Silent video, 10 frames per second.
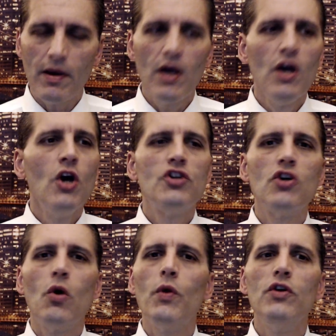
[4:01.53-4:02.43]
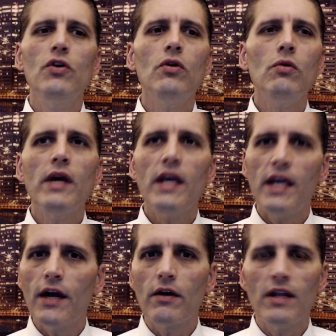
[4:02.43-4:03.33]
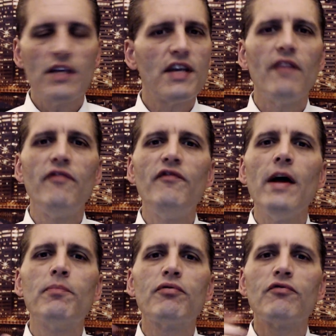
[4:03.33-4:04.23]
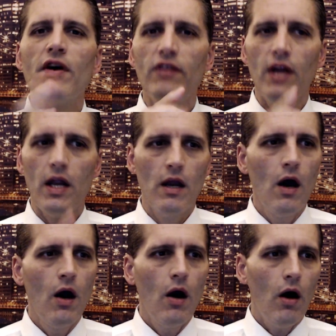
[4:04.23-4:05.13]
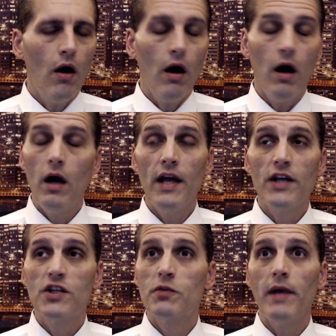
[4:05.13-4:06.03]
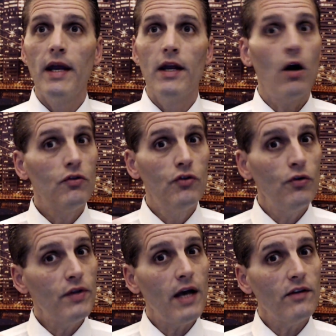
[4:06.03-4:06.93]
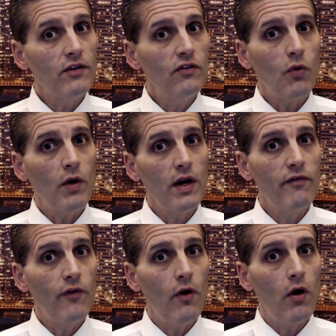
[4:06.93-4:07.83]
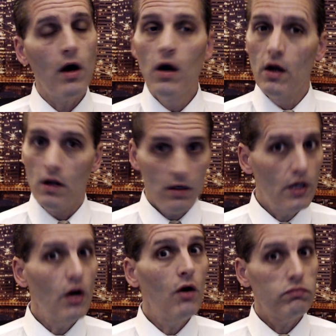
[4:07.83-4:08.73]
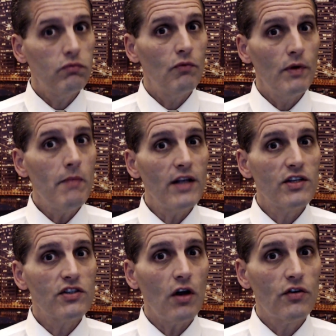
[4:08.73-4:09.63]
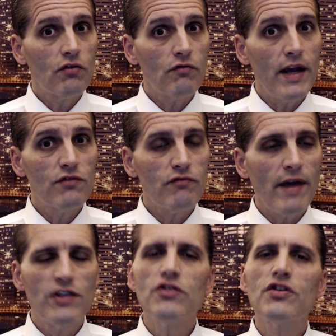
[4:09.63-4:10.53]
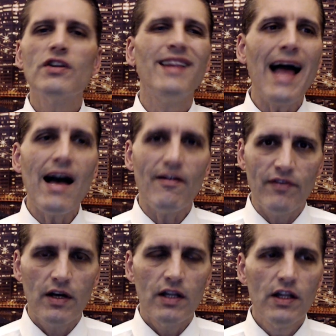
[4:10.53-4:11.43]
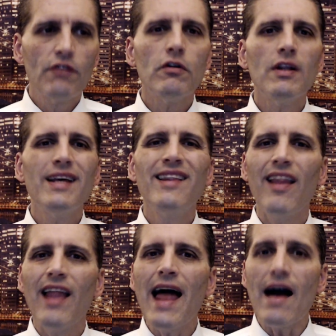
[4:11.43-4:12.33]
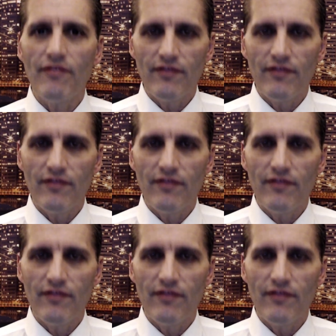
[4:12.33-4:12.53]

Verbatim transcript: So when you hear, let's say, a Fed president uh, explaining, oh, 2024, you know, we might start to raise rates, you should laugh, literally laugh